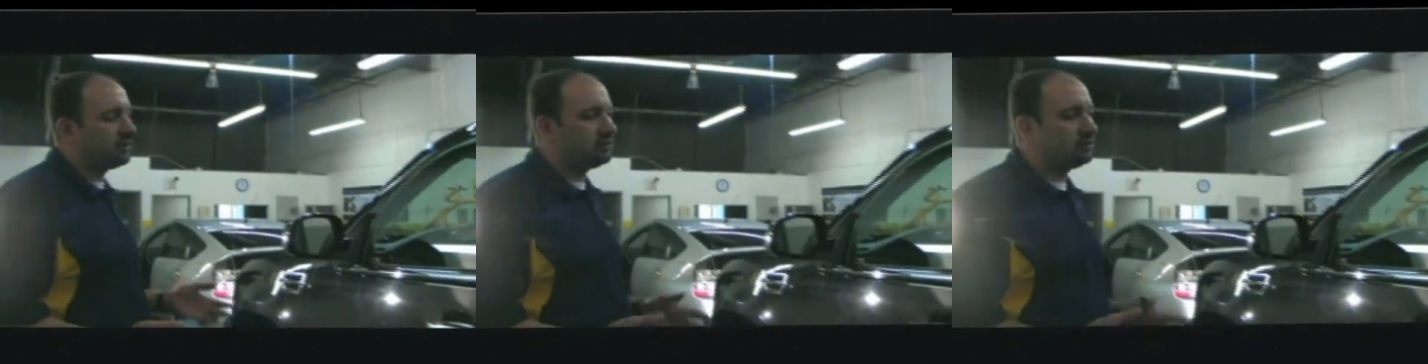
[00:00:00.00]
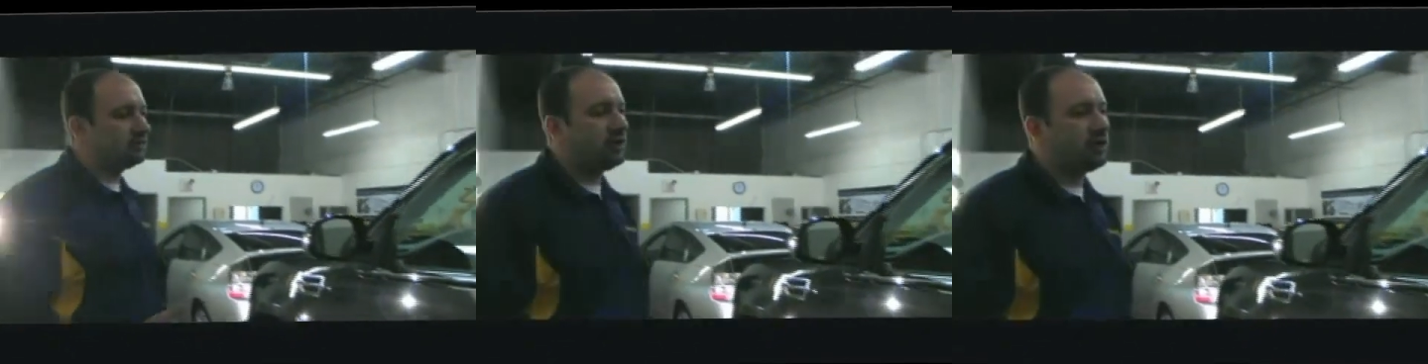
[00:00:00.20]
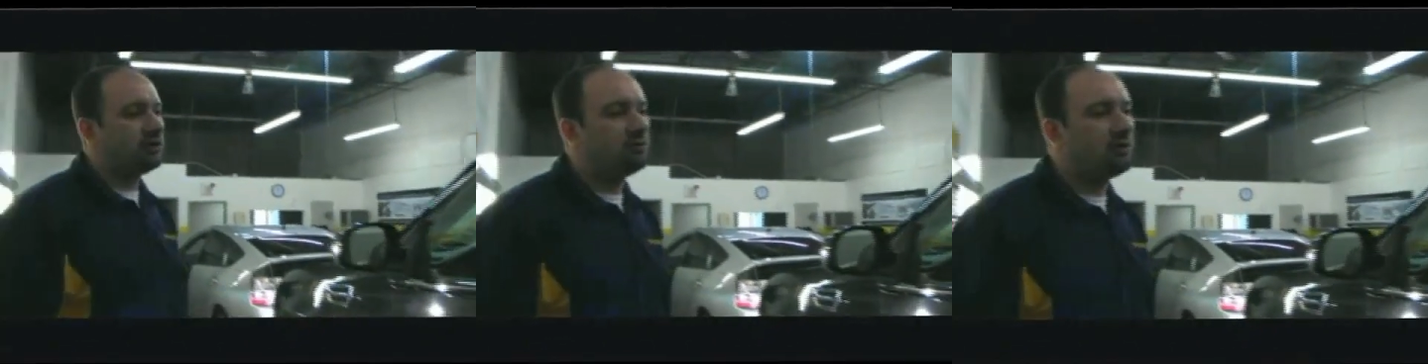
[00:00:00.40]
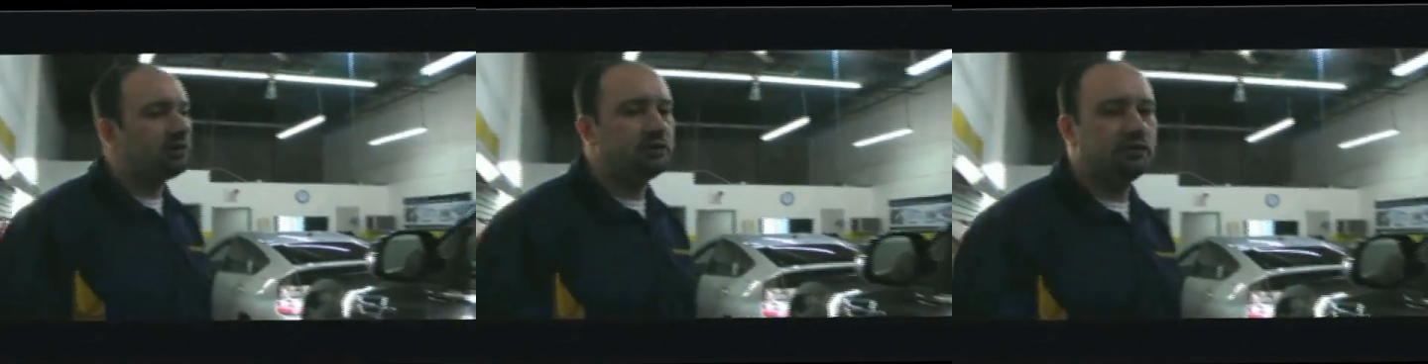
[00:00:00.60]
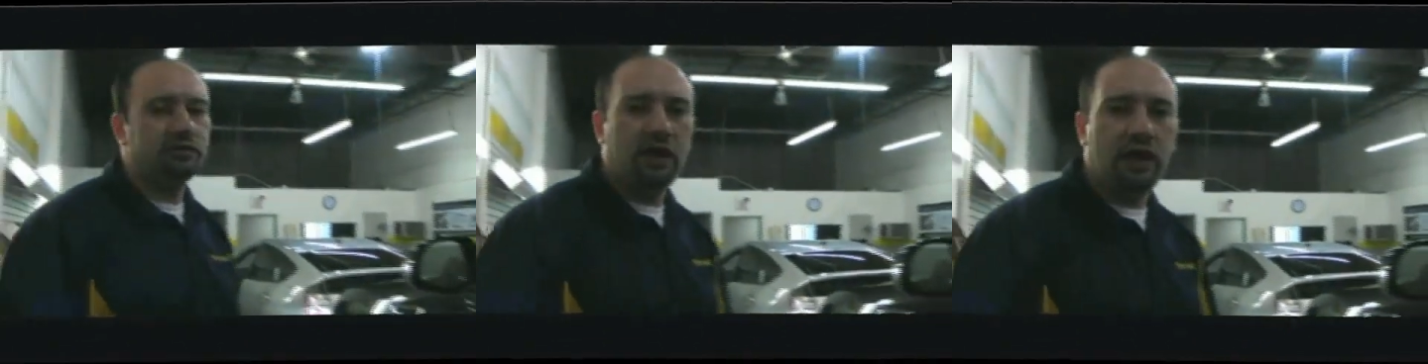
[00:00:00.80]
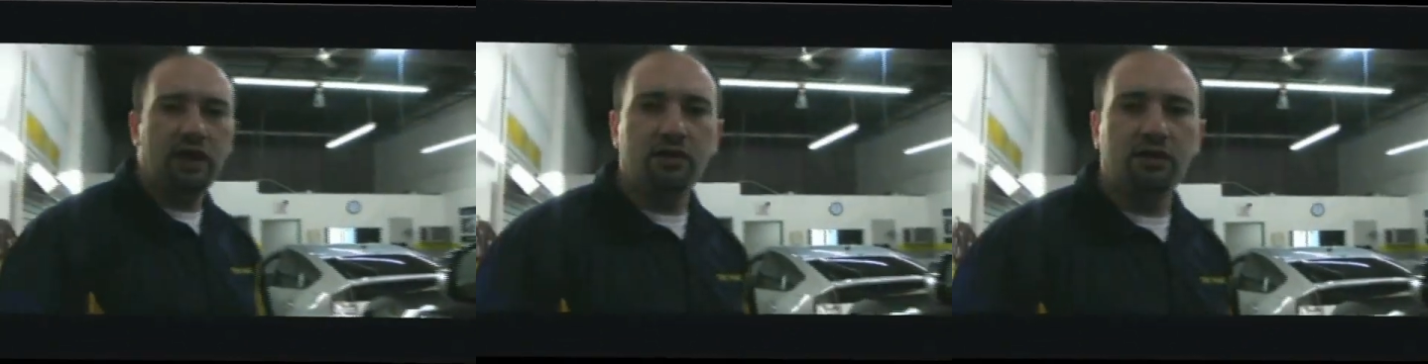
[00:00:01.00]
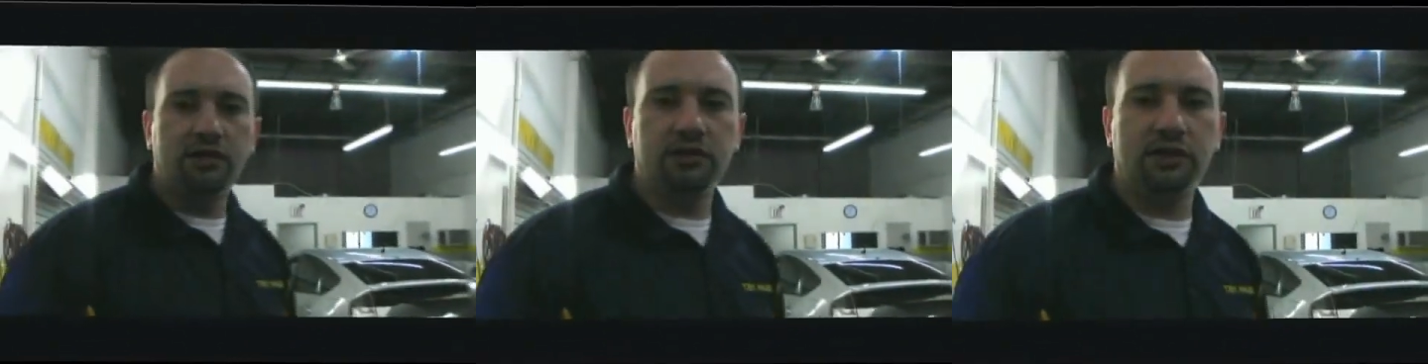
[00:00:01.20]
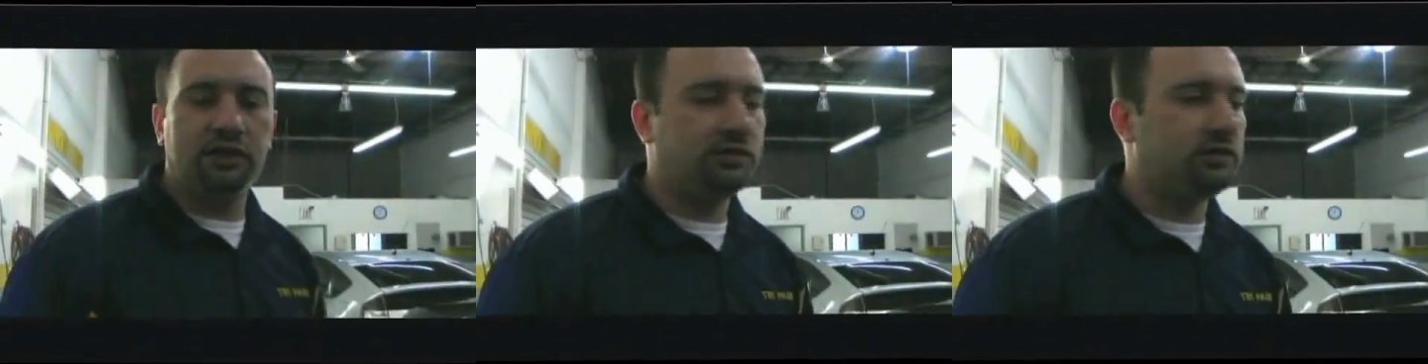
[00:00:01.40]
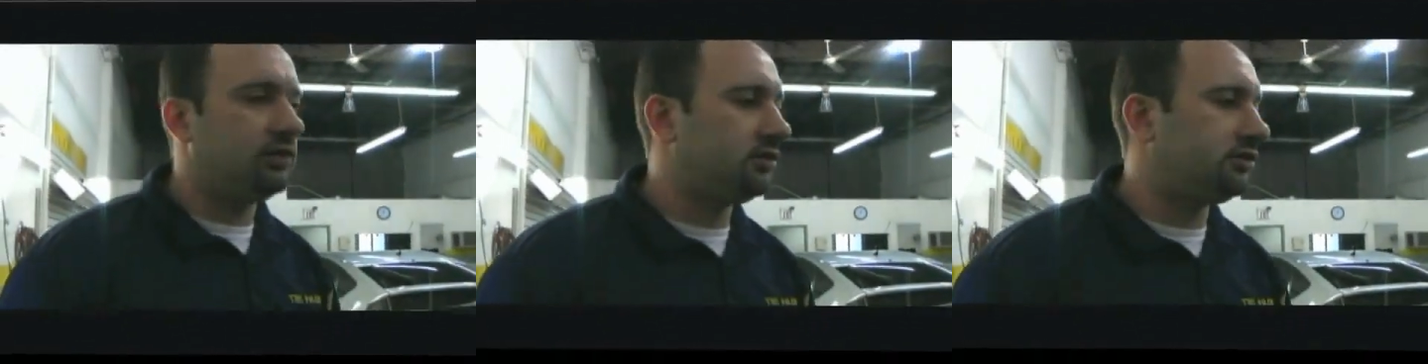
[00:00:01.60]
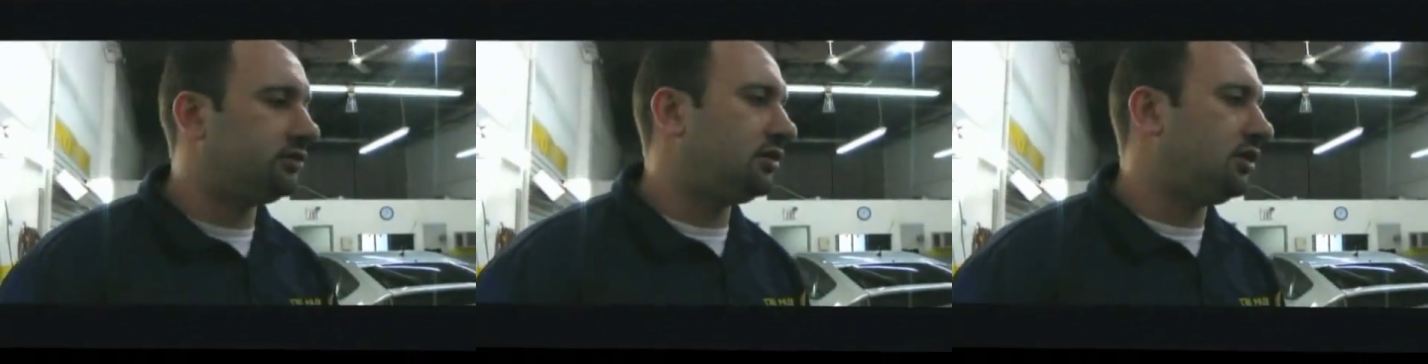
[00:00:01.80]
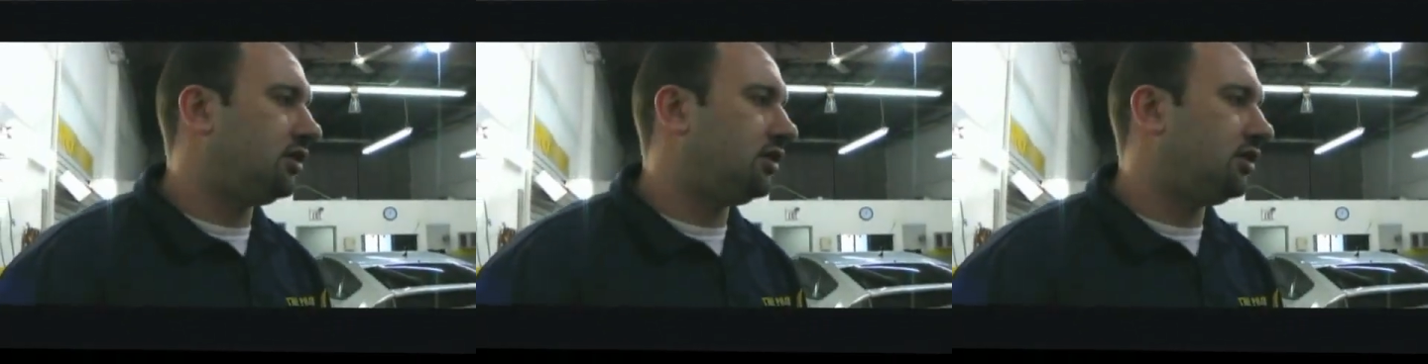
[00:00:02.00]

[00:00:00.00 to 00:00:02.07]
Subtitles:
doesn't take much talent, it just